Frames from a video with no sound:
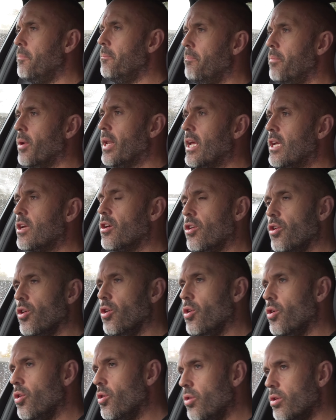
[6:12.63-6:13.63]
But it
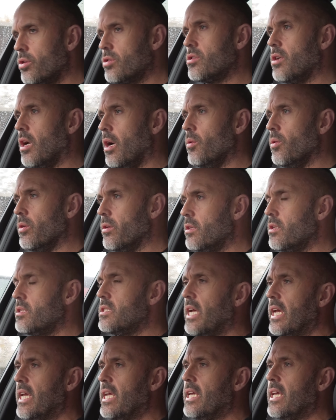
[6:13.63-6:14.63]
can also,
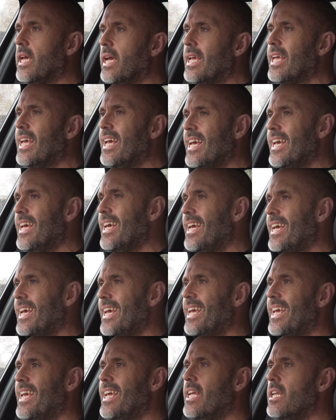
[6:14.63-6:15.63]
undertaking,
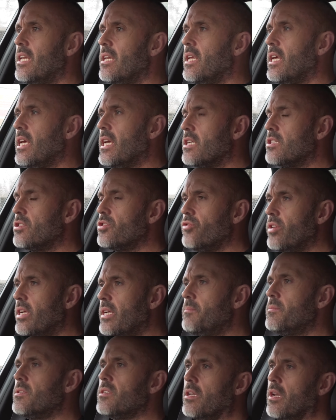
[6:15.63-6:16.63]
in
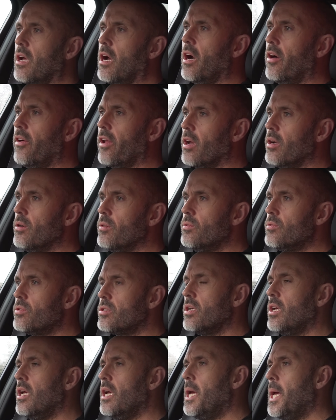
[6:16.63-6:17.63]
extreme
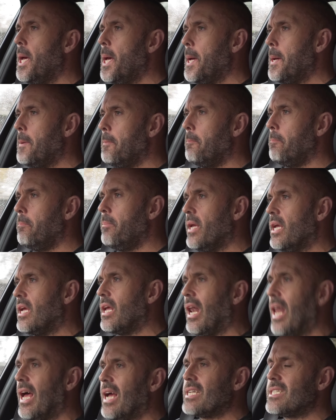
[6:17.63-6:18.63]
scenarios, be
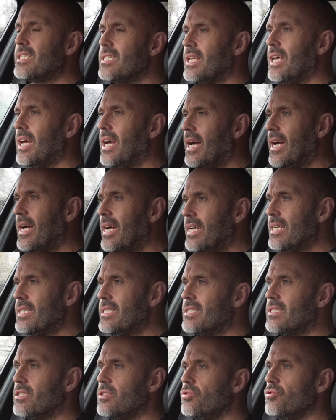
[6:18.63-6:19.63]
classed
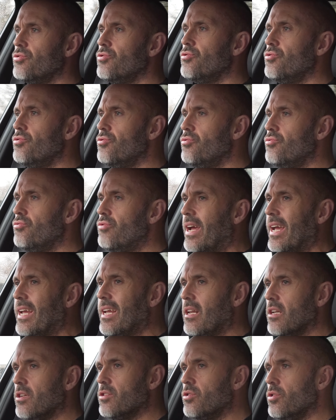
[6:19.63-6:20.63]
as
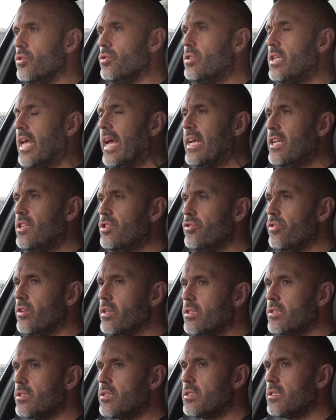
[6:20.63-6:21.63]
reckless or
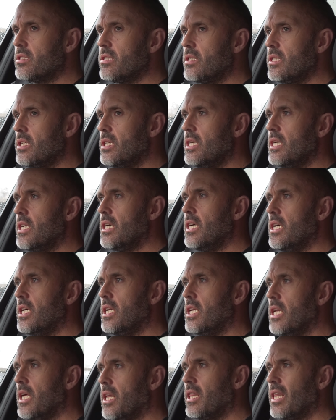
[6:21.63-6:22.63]
dangerous.
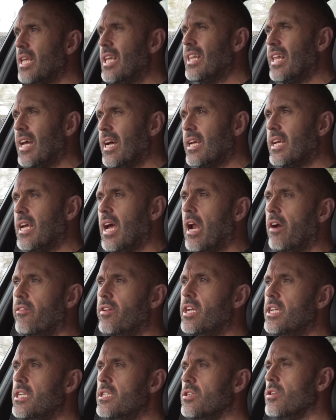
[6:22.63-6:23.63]
And I think that
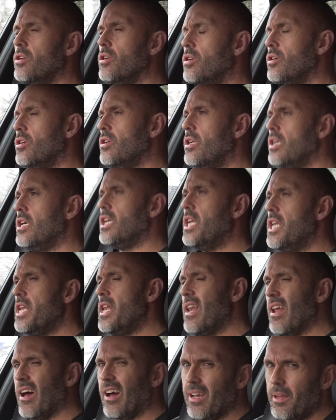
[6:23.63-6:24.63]
carries a
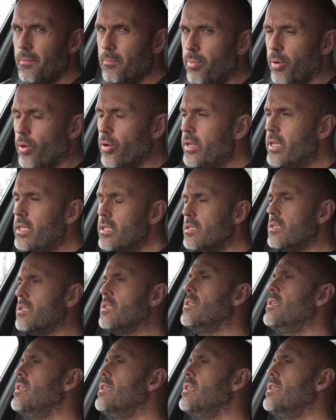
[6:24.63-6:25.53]
9-point